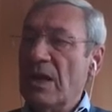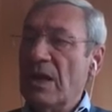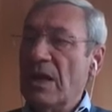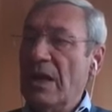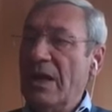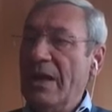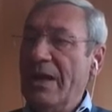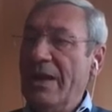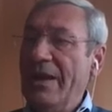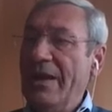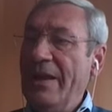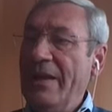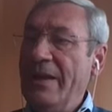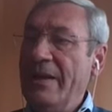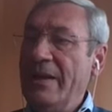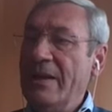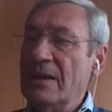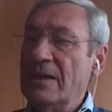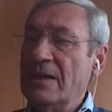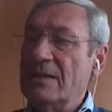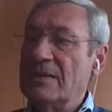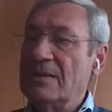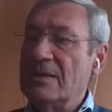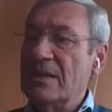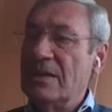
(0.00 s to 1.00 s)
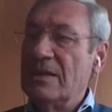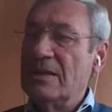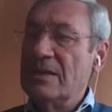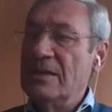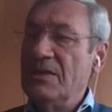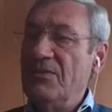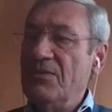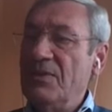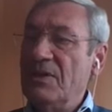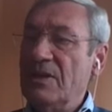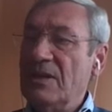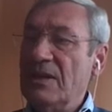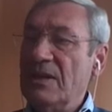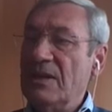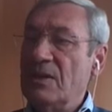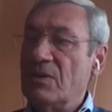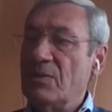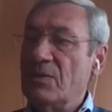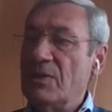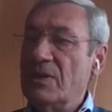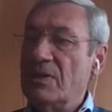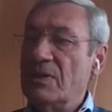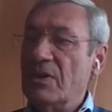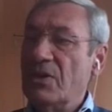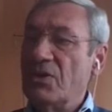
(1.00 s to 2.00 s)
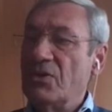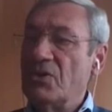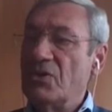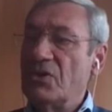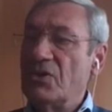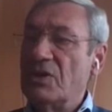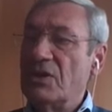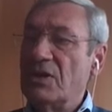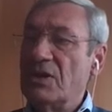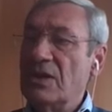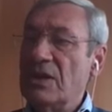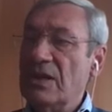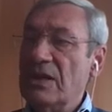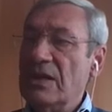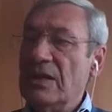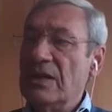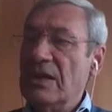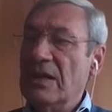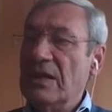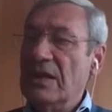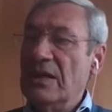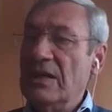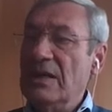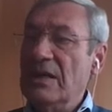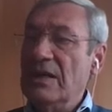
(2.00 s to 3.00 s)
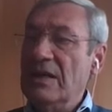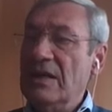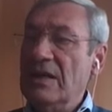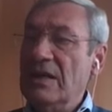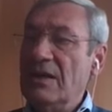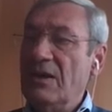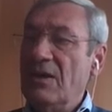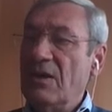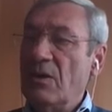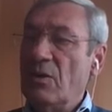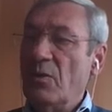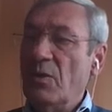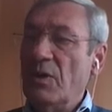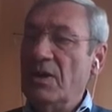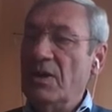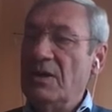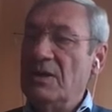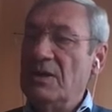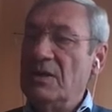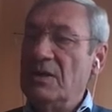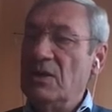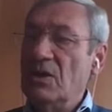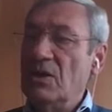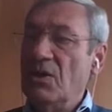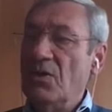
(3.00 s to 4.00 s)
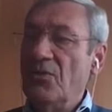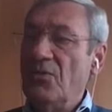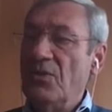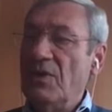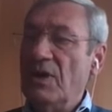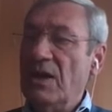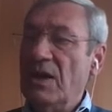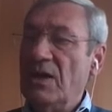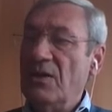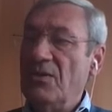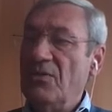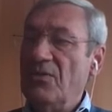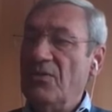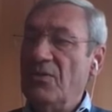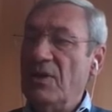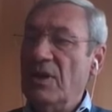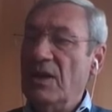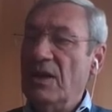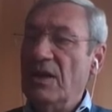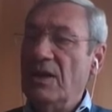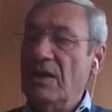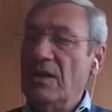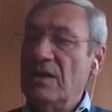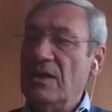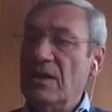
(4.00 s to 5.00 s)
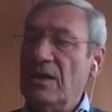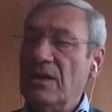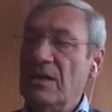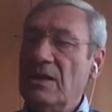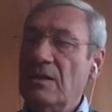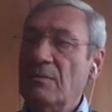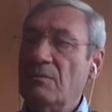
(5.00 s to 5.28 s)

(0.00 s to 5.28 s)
a significant reduction in the quality of life and in the